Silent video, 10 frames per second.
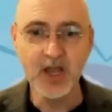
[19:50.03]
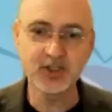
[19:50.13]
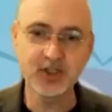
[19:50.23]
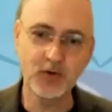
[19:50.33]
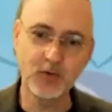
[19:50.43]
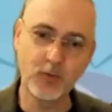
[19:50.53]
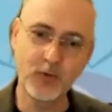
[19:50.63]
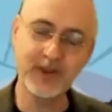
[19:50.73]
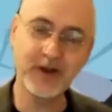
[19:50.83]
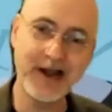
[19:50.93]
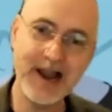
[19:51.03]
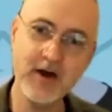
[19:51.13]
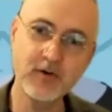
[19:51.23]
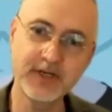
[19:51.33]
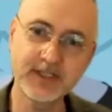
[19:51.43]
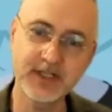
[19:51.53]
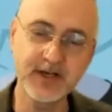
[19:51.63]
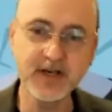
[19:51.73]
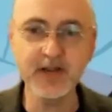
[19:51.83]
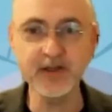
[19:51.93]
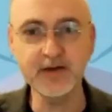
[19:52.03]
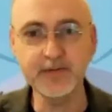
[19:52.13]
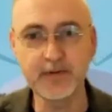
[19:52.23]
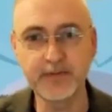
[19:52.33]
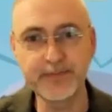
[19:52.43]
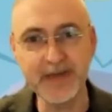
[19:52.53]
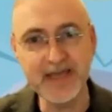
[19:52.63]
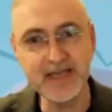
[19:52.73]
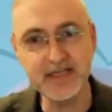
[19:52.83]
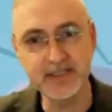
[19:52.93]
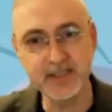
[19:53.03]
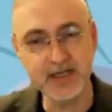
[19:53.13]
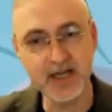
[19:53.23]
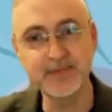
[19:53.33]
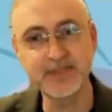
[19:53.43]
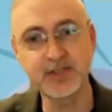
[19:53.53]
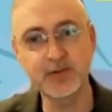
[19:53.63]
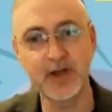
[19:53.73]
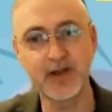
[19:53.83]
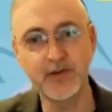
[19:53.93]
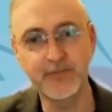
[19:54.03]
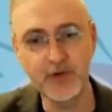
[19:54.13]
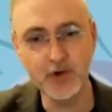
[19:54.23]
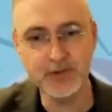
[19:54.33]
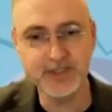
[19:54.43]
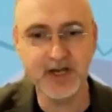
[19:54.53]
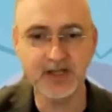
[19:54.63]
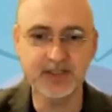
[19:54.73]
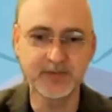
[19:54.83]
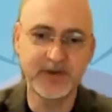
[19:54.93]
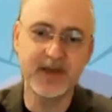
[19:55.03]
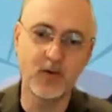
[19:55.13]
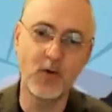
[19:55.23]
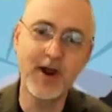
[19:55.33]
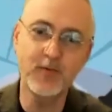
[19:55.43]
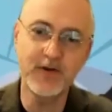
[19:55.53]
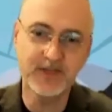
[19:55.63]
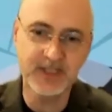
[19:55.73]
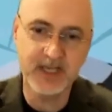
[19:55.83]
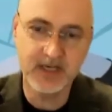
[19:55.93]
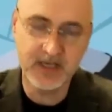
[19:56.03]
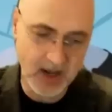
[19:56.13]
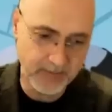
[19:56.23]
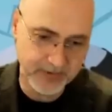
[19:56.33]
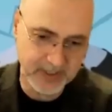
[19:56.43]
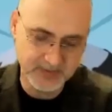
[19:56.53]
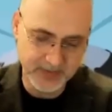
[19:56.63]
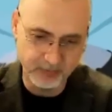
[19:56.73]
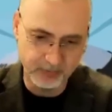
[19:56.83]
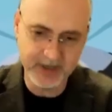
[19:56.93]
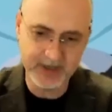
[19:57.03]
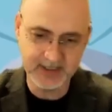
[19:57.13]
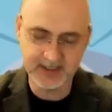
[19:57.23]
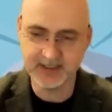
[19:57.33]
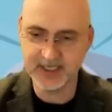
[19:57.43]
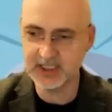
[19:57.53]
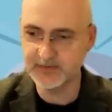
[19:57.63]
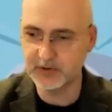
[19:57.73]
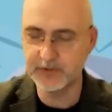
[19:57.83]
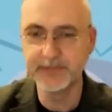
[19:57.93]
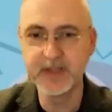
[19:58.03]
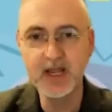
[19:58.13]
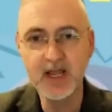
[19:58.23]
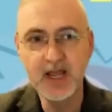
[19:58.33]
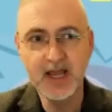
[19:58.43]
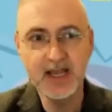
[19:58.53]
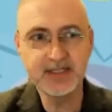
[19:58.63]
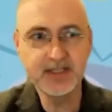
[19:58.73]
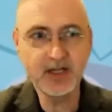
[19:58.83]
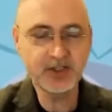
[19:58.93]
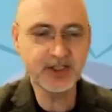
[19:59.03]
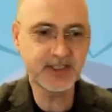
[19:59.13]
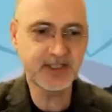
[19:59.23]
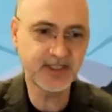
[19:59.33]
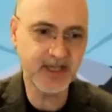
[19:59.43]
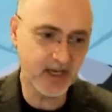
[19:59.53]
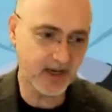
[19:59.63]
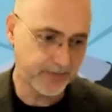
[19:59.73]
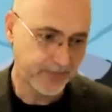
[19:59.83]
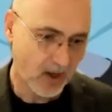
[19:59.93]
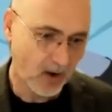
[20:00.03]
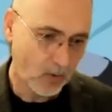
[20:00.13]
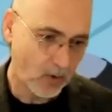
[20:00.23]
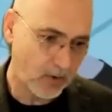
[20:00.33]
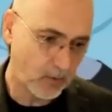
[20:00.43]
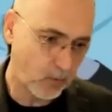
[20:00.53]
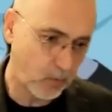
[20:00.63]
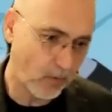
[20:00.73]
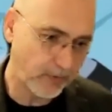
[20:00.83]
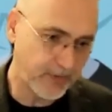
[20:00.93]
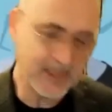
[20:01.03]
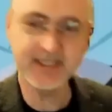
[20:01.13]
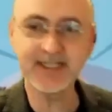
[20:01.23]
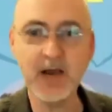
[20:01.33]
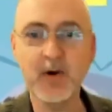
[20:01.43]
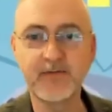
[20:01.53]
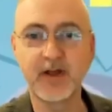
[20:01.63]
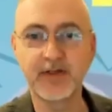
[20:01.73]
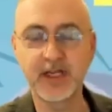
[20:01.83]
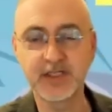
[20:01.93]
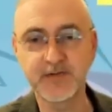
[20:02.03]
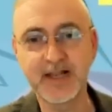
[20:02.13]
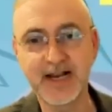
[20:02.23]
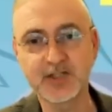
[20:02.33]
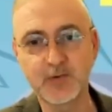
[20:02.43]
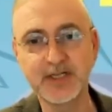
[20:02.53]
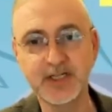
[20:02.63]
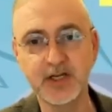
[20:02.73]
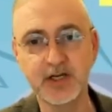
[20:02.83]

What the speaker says: So with cloud, it's another piece that comes into it. And the view has got to be, and where we've seen companies be really successful, is not just to say, well, this is how I've done things for the last 20